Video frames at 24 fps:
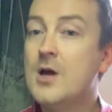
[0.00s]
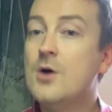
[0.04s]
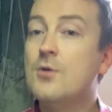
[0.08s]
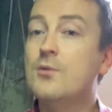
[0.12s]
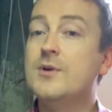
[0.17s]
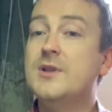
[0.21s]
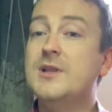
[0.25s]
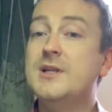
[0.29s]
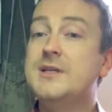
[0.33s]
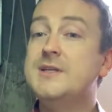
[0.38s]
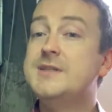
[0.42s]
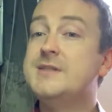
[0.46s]

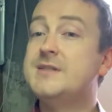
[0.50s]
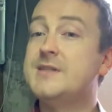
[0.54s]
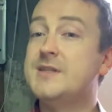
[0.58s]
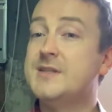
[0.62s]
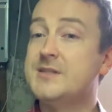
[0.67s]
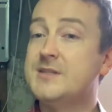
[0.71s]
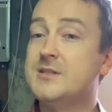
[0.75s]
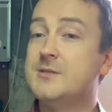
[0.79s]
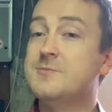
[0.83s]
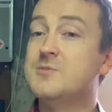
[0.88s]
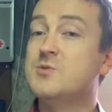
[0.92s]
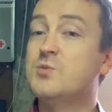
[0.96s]
When these
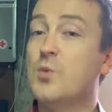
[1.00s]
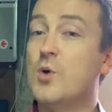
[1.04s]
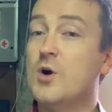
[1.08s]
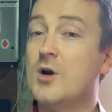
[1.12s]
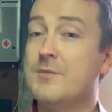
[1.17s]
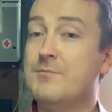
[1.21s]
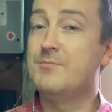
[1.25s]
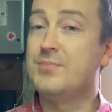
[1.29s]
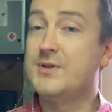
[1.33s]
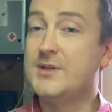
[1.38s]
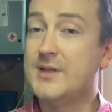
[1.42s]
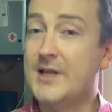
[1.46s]
systems were
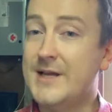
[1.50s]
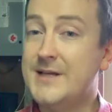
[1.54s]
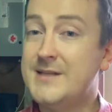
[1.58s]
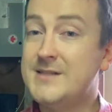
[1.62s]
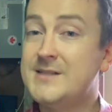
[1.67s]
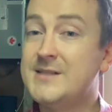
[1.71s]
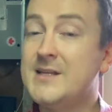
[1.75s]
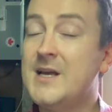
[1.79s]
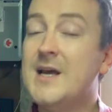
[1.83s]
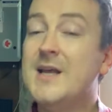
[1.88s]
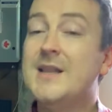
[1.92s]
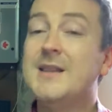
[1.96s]

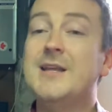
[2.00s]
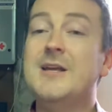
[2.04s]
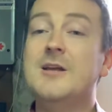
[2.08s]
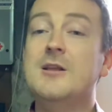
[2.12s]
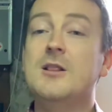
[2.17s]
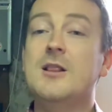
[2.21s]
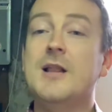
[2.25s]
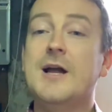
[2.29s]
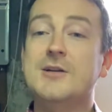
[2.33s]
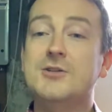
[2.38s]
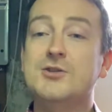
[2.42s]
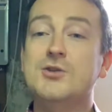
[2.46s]
place, the
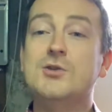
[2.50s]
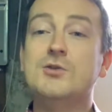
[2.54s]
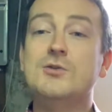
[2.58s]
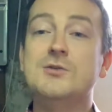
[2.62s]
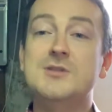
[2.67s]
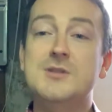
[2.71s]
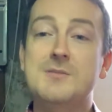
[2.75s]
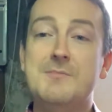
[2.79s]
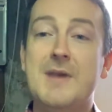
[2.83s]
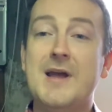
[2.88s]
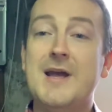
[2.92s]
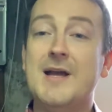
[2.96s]
electrical
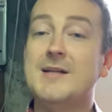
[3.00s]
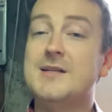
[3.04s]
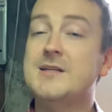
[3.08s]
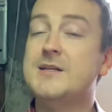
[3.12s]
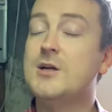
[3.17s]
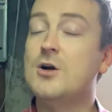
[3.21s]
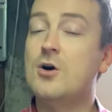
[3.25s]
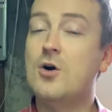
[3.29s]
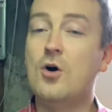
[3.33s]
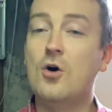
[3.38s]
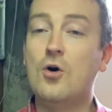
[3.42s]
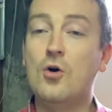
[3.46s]
demand in
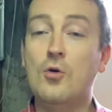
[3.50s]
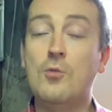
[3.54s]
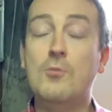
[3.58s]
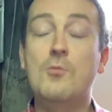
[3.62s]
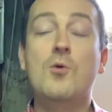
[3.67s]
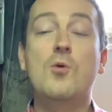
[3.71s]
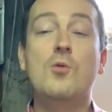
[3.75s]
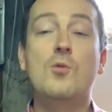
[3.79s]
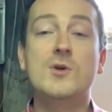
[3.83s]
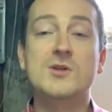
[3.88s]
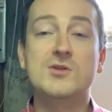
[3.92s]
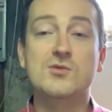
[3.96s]
a home
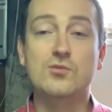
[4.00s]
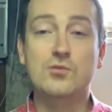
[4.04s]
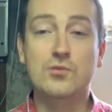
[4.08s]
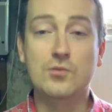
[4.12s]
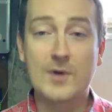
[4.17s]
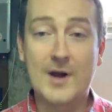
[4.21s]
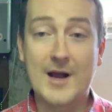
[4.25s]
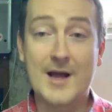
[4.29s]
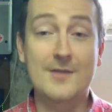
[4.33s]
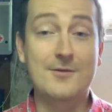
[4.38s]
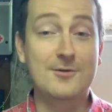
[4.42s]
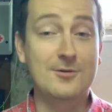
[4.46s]
was
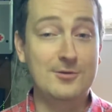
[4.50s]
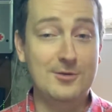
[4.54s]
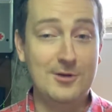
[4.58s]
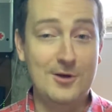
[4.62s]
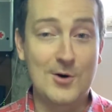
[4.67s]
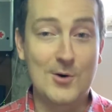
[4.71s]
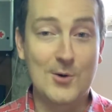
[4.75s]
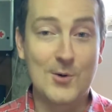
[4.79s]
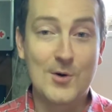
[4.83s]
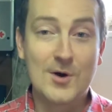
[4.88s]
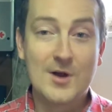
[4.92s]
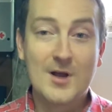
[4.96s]
rather
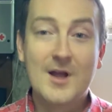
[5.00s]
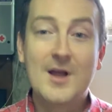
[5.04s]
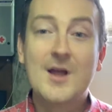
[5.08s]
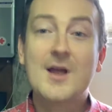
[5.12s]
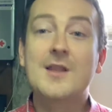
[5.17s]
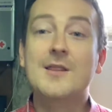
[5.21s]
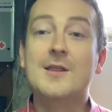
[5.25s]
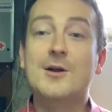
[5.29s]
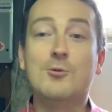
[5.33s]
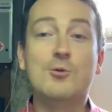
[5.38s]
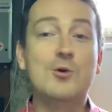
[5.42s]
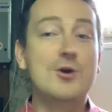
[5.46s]
low.
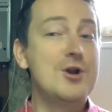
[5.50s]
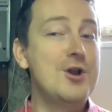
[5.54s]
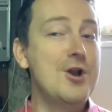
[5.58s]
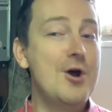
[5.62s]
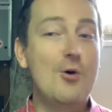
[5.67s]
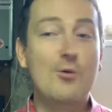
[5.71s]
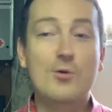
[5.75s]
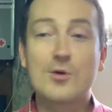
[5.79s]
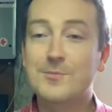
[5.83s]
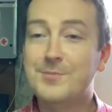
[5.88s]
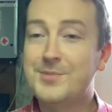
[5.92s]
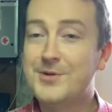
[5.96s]
There were
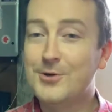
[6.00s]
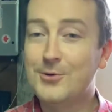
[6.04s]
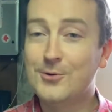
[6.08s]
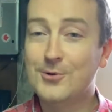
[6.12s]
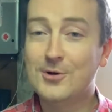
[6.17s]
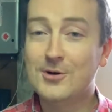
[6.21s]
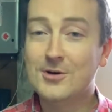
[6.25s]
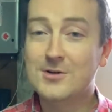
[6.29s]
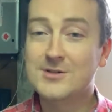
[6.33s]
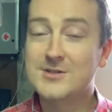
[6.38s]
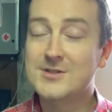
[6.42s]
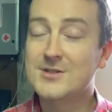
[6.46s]
no
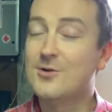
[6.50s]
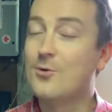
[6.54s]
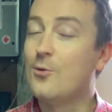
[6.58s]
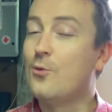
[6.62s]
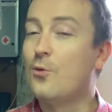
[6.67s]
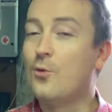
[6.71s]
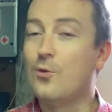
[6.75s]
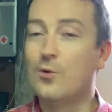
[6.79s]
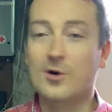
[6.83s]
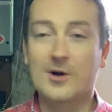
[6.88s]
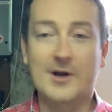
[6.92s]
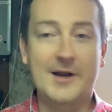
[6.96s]
computers
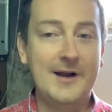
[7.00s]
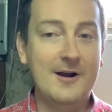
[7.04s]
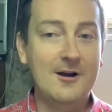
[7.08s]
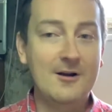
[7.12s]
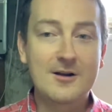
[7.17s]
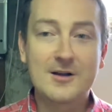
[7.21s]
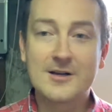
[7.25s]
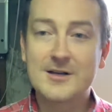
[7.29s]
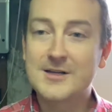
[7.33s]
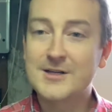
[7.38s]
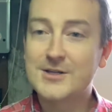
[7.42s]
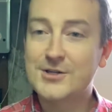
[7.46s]
or air
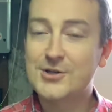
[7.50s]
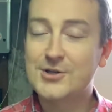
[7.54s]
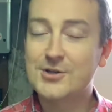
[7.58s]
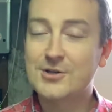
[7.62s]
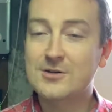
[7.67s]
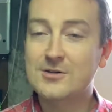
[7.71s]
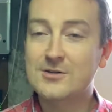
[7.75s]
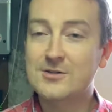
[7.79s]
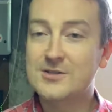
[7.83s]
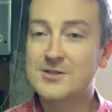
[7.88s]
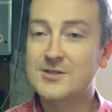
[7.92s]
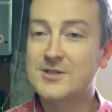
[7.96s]

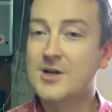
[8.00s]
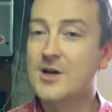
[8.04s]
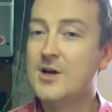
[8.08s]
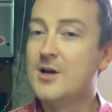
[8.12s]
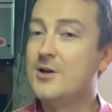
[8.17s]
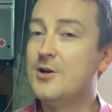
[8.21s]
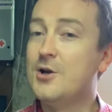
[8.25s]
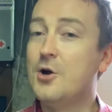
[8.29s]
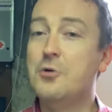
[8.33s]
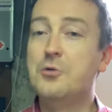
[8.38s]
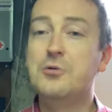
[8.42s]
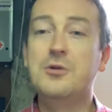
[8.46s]
conditioners,
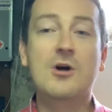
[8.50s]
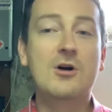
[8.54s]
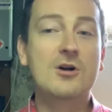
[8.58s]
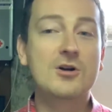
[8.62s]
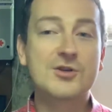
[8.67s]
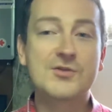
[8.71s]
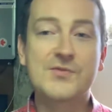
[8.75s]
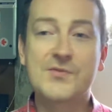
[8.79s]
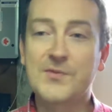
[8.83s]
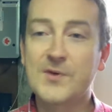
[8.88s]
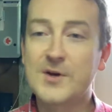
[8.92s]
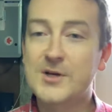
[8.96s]
no
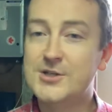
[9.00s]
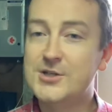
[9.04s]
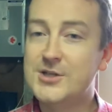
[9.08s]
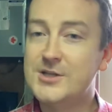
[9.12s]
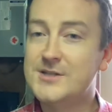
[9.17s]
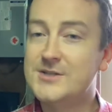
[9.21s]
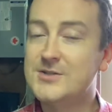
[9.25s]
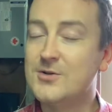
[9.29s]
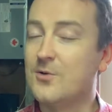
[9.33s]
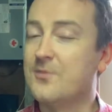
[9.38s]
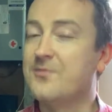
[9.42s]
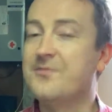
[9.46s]
large
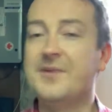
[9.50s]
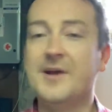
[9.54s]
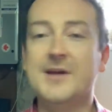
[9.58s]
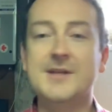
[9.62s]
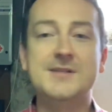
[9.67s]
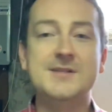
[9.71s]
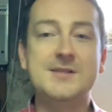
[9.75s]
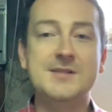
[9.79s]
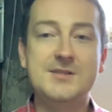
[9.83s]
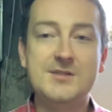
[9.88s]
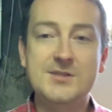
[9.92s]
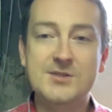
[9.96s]
fridges or
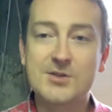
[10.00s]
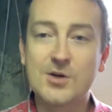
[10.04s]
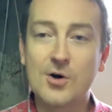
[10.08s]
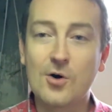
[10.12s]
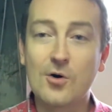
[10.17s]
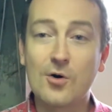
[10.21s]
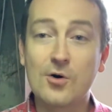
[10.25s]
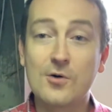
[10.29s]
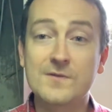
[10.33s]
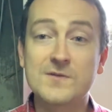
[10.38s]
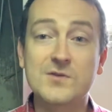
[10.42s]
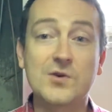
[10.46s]
fancy
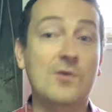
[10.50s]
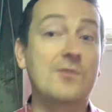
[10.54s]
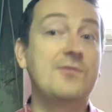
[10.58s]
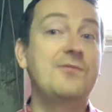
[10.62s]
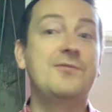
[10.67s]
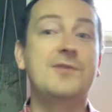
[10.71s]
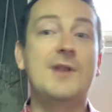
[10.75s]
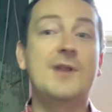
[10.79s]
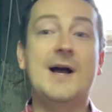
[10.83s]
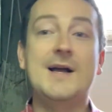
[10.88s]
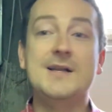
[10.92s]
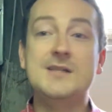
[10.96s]
stoves or
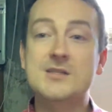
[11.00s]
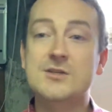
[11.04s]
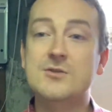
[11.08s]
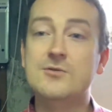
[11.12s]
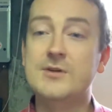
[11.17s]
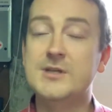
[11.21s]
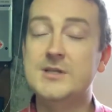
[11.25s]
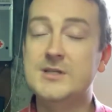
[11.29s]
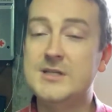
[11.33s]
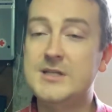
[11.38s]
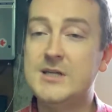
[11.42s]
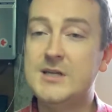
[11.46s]
flat
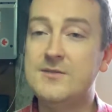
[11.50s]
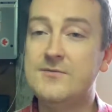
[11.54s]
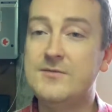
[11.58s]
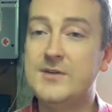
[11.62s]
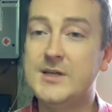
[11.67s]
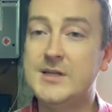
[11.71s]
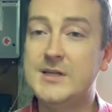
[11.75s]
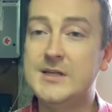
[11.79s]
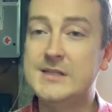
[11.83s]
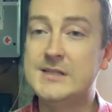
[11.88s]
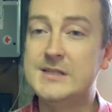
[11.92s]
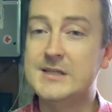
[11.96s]
screen
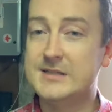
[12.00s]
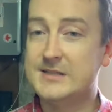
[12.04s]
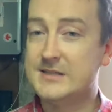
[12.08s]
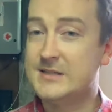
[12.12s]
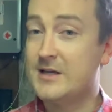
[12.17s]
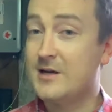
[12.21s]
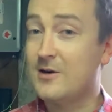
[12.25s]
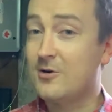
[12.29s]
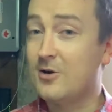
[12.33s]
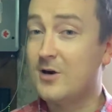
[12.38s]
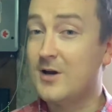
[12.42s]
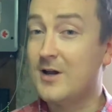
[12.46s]
TVs,
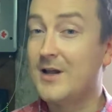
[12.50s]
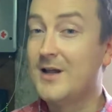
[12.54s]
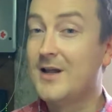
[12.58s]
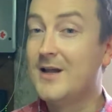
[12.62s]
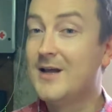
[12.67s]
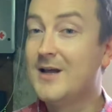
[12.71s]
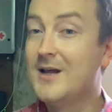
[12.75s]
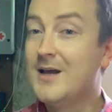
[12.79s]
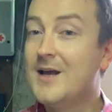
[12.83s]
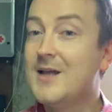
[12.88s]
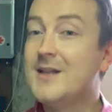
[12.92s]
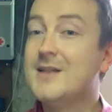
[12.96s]
etc.
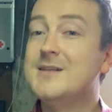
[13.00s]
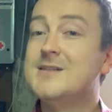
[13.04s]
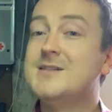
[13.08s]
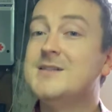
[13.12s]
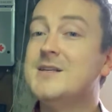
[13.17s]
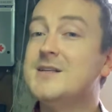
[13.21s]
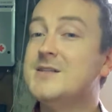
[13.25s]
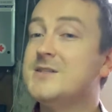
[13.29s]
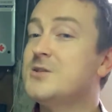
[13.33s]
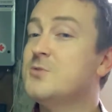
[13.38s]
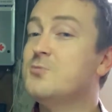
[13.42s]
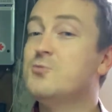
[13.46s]
The
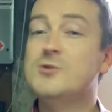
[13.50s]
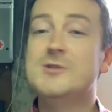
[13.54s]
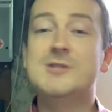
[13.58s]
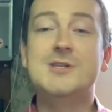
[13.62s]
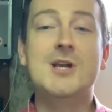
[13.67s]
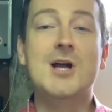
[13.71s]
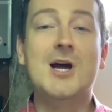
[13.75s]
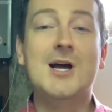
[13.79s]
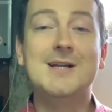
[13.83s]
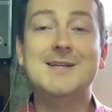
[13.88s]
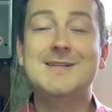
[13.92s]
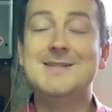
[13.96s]
system was
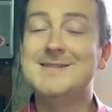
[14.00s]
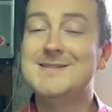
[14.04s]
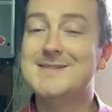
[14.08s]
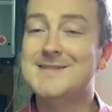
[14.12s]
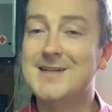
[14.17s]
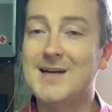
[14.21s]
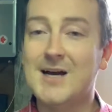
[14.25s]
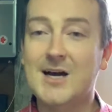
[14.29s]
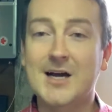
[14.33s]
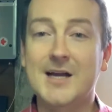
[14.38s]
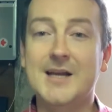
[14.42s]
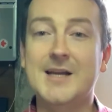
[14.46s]
not
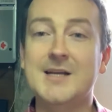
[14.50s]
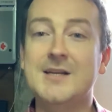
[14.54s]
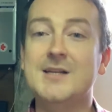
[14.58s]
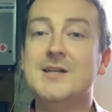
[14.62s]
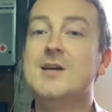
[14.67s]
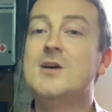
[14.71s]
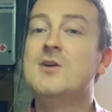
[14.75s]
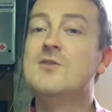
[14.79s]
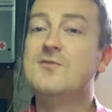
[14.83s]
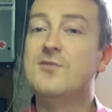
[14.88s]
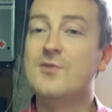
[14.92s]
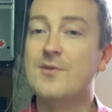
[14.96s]
designed
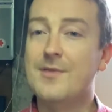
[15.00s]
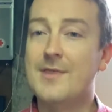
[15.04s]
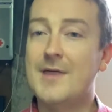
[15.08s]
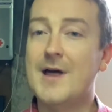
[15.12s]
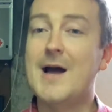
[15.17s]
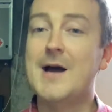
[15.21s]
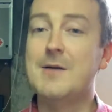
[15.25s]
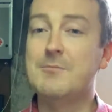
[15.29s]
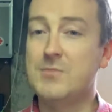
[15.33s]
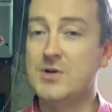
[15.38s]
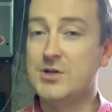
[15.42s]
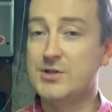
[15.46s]
for
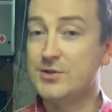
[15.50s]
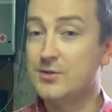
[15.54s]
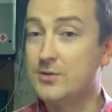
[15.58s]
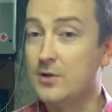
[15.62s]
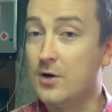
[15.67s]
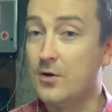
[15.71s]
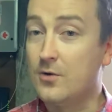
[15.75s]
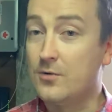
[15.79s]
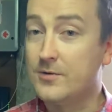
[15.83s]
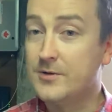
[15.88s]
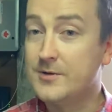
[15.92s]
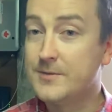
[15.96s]
that much
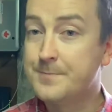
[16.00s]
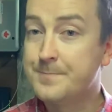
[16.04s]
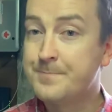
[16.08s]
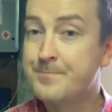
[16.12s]
load.